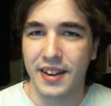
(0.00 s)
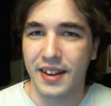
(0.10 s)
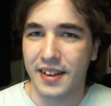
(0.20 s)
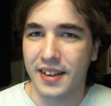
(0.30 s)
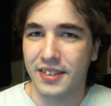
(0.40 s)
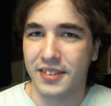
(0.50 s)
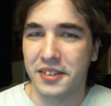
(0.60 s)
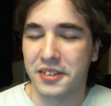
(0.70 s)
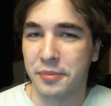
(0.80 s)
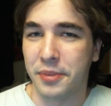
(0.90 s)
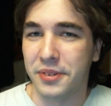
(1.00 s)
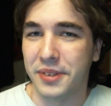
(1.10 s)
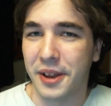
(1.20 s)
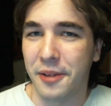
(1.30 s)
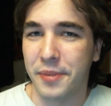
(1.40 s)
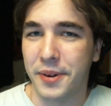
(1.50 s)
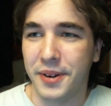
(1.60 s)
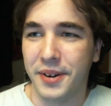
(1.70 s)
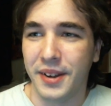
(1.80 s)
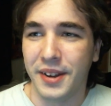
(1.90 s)
and I guess it's supposed to help
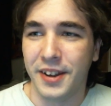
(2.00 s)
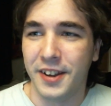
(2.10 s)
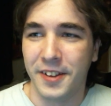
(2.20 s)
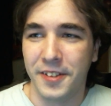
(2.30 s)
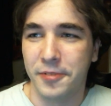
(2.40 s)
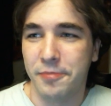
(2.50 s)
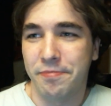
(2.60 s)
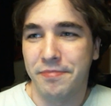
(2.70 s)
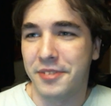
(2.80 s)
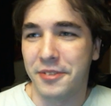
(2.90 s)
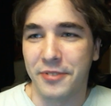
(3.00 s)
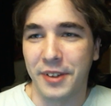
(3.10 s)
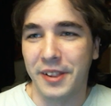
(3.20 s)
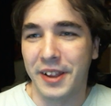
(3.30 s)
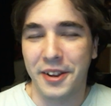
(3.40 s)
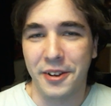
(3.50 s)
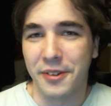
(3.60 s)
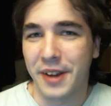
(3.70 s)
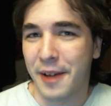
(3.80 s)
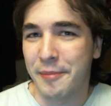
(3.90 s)
her to feel like
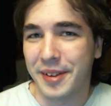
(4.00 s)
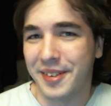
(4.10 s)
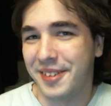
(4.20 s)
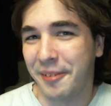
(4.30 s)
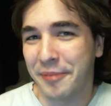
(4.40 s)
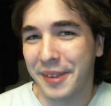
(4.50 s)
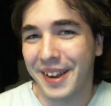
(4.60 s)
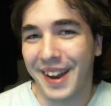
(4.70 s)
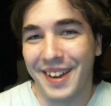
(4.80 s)
Kogami or something.